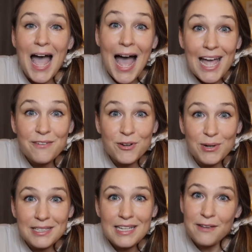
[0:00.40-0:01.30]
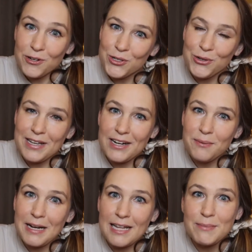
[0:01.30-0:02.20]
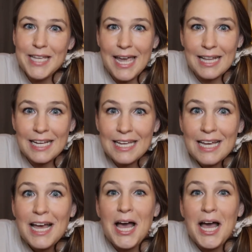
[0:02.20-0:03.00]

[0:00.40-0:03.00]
Hi everyone, if you're new here, my name's Katie.